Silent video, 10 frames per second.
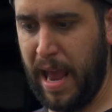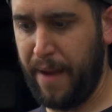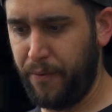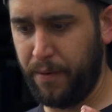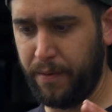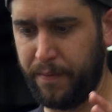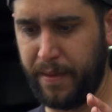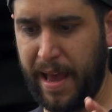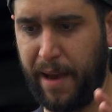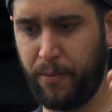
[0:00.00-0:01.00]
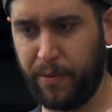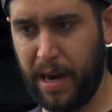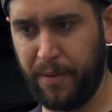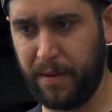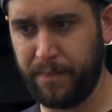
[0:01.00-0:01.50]
After that, we'll get
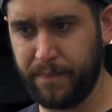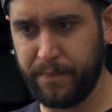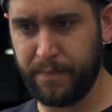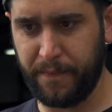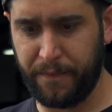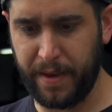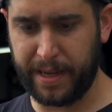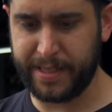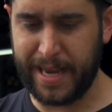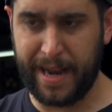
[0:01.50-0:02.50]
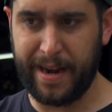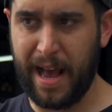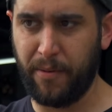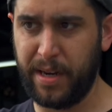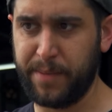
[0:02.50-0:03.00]
everything fixed, sanded
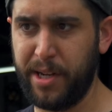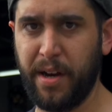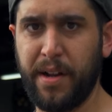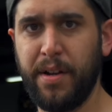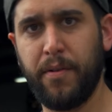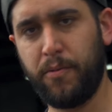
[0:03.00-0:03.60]
out, what needs to be done.